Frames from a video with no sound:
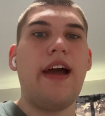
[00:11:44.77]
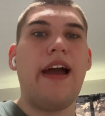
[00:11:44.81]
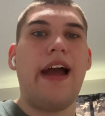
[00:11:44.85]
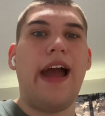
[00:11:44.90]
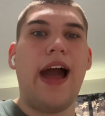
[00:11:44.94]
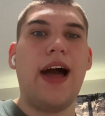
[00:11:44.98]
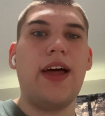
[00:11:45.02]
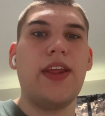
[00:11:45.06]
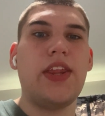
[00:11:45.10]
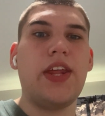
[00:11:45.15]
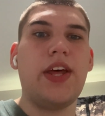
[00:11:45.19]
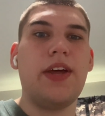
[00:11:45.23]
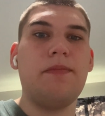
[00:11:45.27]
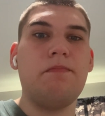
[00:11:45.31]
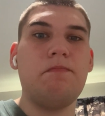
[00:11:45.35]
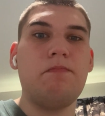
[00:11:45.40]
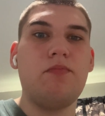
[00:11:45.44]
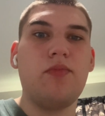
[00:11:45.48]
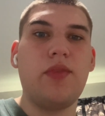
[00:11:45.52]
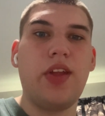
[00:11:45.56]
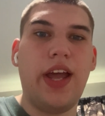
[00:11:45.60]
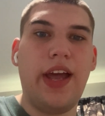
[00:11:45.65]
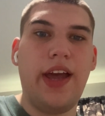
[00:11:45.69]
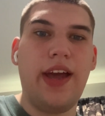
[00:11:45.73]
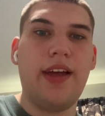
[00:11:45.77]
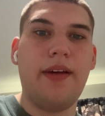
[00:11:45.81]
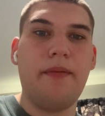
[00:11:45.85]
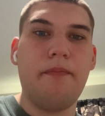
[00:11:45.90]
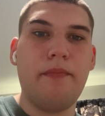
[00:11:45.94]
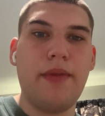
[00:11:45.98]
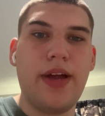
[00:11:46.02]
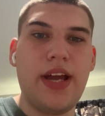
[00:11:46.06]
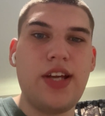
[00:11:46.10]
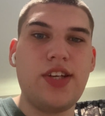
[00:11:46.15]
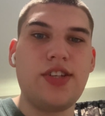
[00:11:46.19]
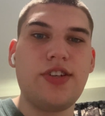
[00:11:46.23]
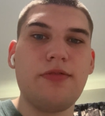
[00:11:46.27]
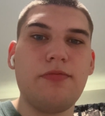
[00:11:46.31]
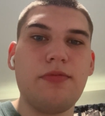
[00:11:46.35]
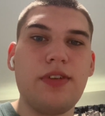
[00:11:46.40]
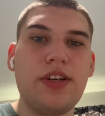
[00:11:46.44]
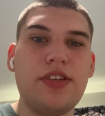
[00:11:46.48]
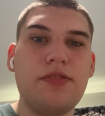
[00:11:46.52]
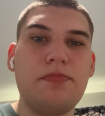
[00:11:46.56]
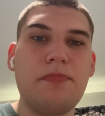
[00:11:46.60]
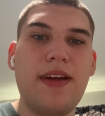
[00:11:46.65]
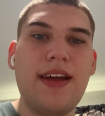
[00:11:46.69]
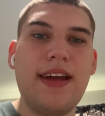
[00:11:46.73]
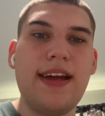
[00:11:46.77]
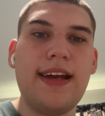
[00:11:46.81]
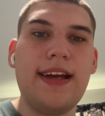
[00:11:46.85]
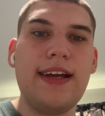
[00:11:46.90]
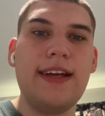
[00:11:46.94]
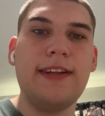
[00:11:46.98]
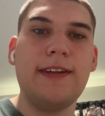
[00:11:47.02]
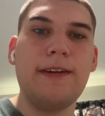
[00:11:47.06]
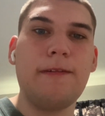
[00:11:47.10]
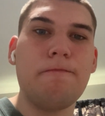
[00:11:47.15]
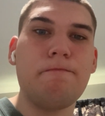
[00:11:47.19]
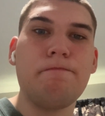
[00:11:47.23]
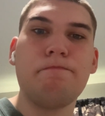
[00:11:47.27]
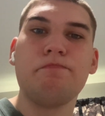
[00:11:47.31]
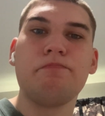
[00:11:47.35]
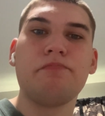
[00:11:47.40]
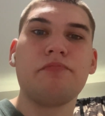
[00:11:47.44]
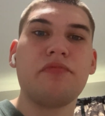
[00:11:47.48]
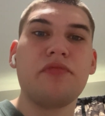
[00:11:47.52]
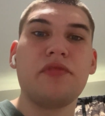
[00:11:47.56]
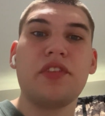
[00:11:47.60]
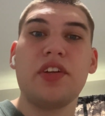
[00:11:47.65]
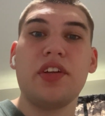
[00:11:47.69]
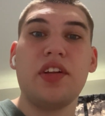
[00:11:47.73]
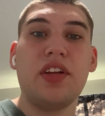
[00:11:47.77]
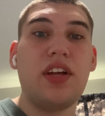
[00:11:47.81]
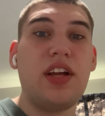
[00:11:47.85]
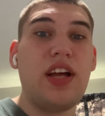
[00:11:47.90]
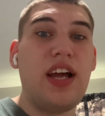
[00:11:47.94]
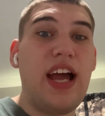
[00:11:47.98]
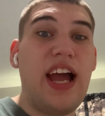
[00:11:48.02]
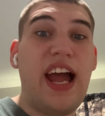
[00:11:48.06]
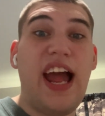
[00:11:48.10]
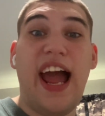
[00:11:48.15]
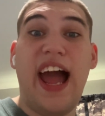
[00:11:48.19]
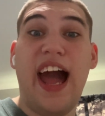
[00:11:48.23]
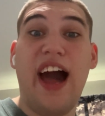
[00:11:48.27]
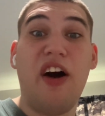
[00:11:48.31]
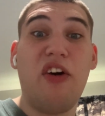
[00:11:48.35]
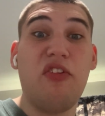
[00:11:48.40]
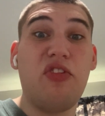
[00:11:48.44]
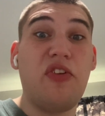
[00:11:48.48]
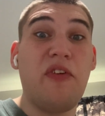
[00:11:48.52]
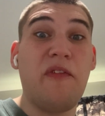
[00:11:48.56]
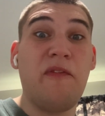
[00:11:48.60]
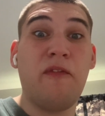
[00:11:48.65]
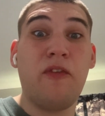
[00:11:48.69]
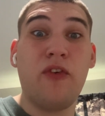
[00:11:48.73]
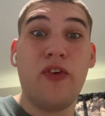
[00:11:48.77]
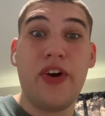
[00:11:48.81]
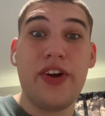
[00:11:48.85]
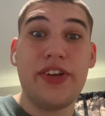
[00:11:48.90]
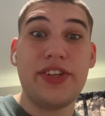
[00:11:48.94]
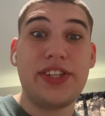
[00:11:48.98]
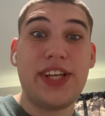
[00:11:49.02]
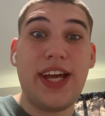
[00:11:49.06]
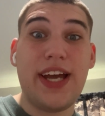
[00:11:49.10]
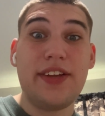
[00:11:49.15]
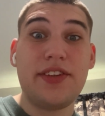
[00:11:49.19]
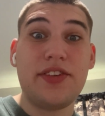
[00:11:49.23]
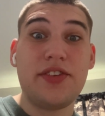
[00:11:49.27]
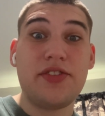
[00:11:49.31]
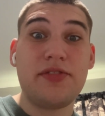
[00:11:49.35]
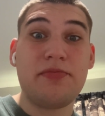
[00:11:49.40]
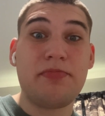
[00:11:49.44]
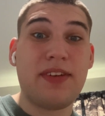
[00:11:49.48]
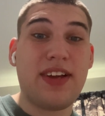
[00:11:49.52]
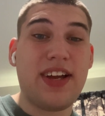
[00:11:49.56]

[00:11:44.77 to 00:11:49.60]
how the animation was made, how the voice actors